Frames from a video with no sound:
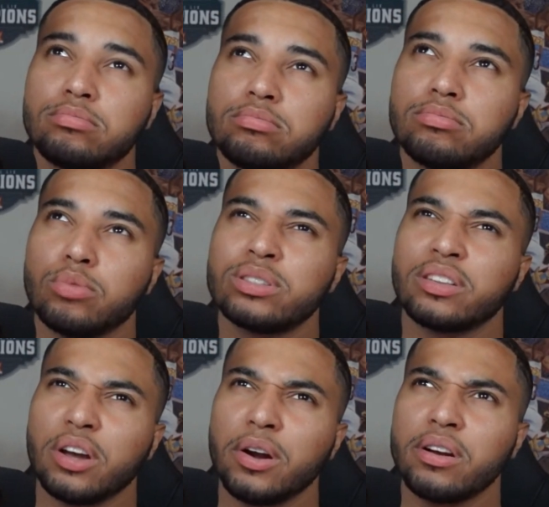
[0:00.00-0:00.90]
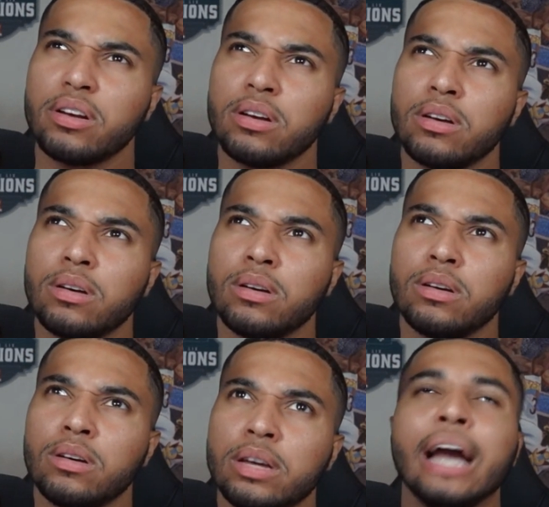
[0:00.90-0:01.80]
was it third?
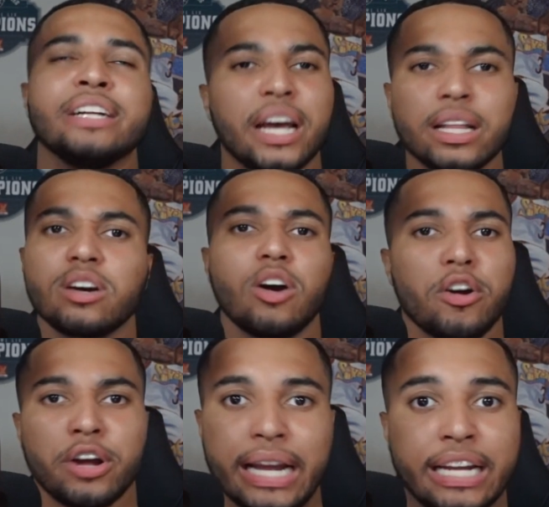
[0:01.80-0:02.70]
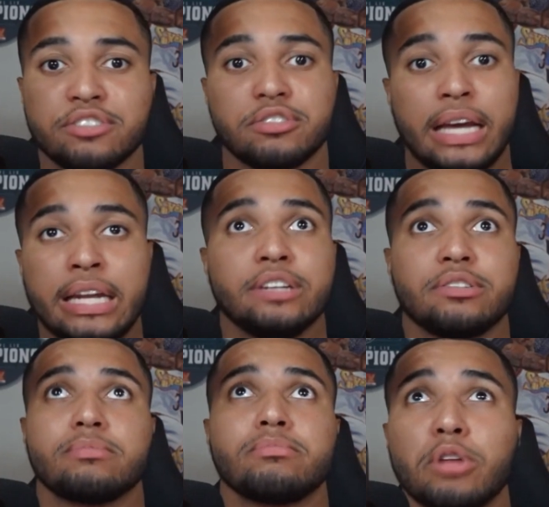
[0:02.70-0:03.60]
Yeah, Jalen Carter in his
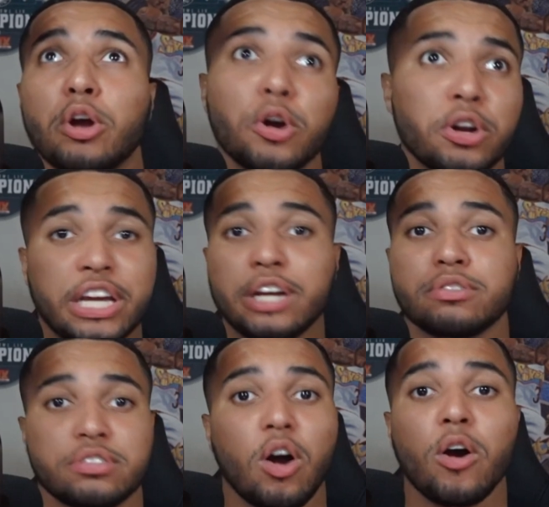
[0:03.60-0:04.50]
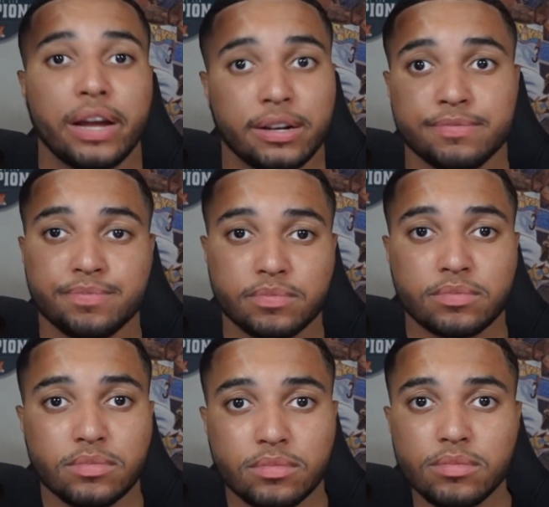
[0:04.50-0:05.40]
third year starting,
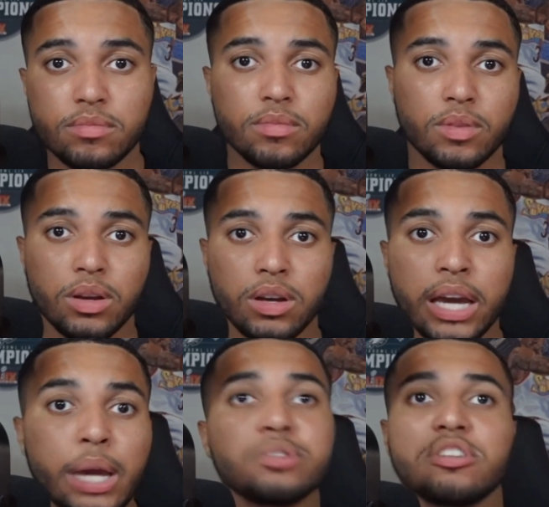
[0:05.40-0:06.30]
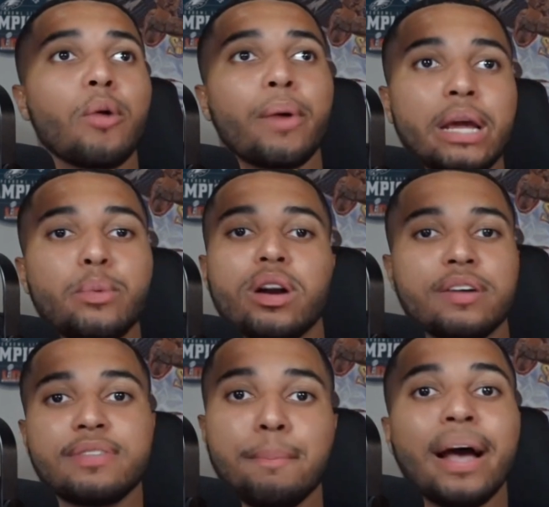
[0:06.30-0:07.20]
he was already one
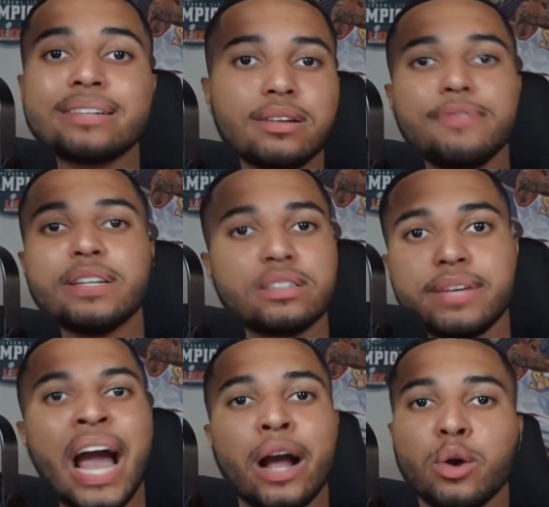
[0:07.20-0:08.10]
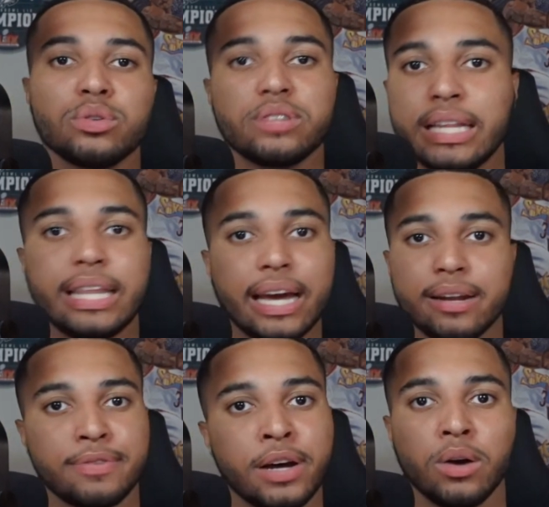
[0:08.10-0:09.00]
of the best defensive tackles in the
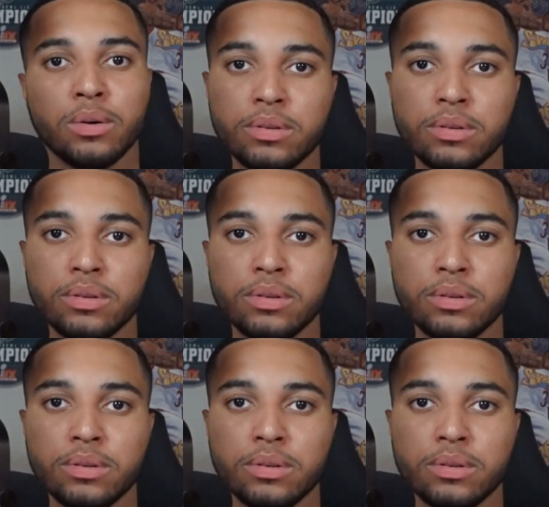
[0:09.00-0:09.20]
NFL.